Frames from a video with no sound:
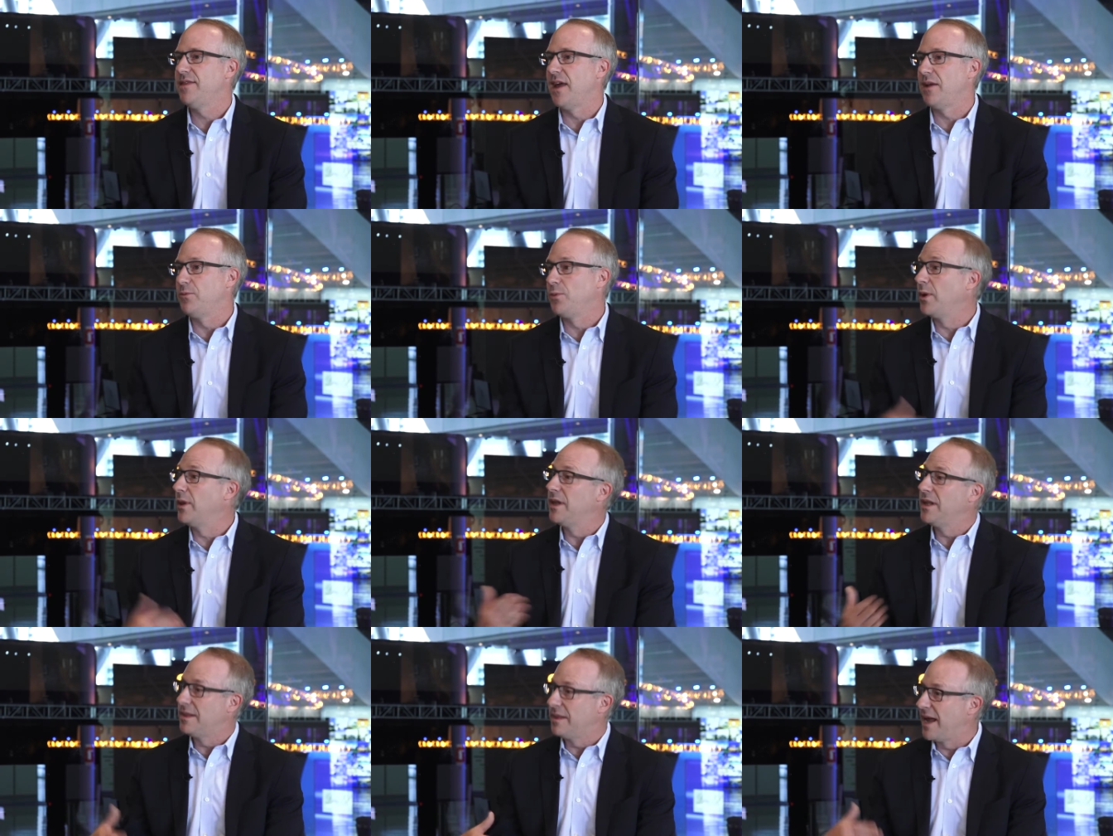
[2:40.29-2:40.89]

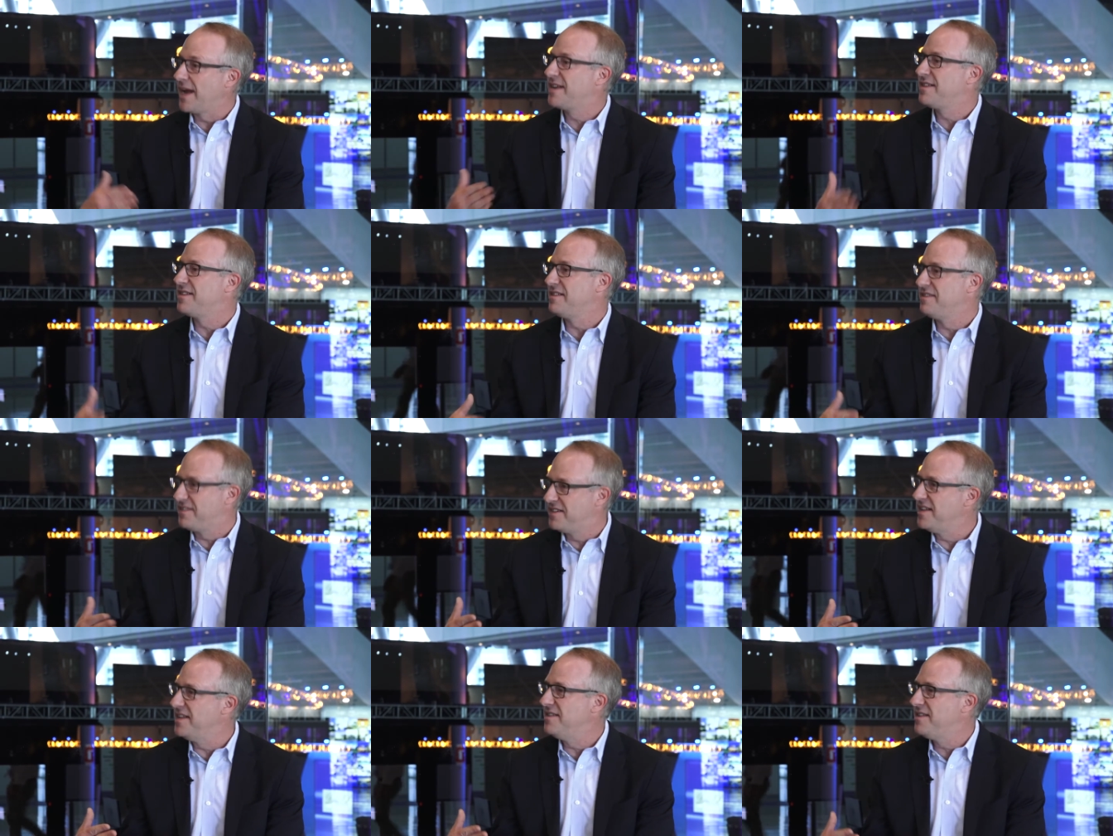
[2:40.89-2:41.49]
really like to
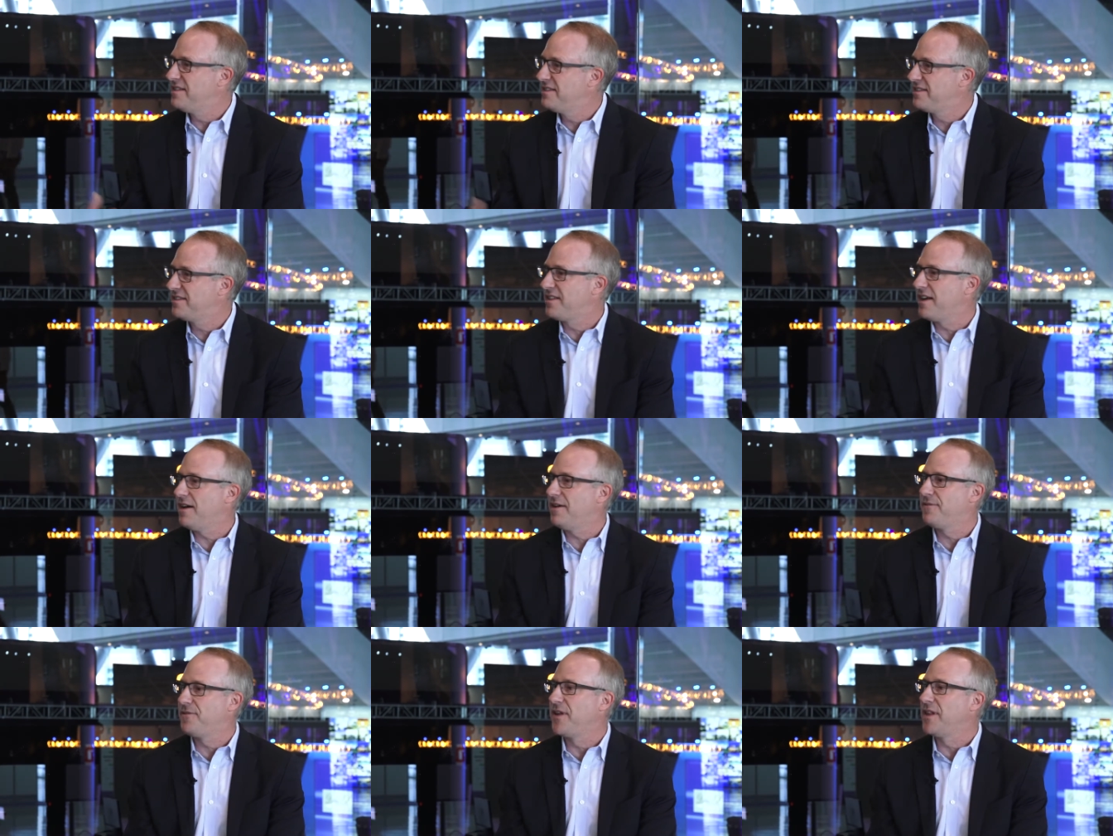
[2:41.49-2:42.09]
see this
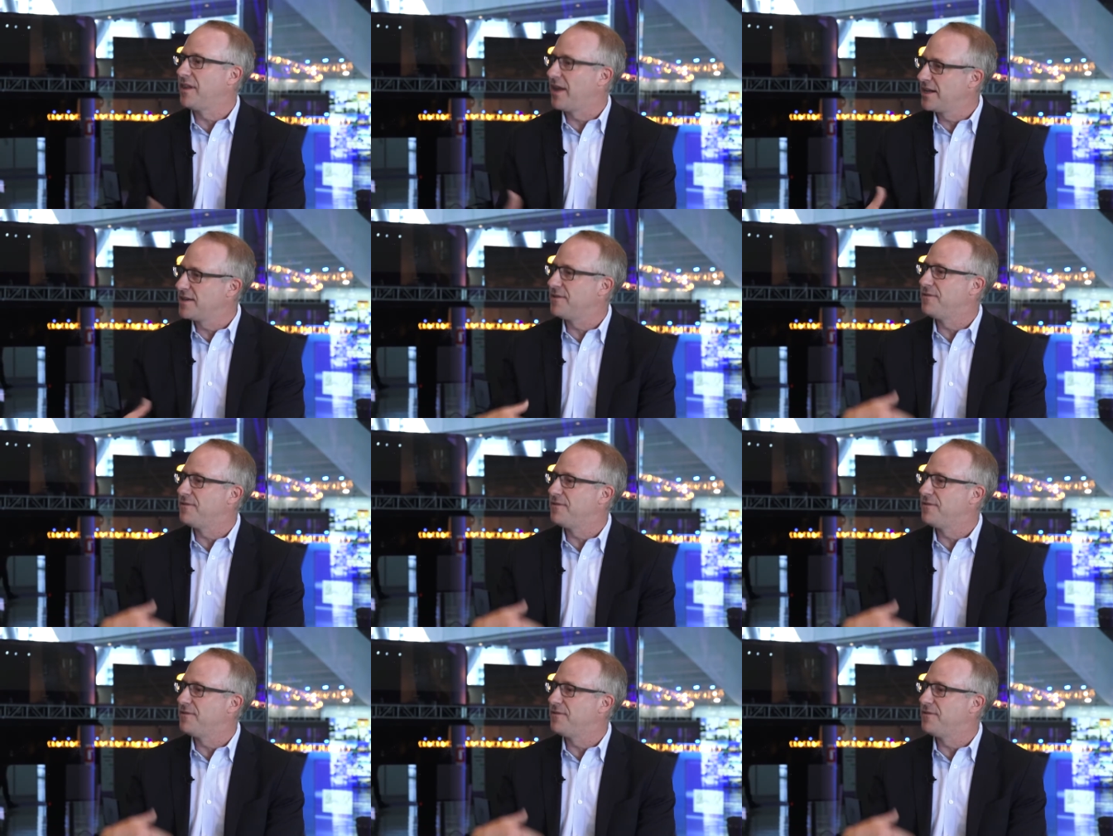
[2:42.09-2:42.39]
stuff. They like to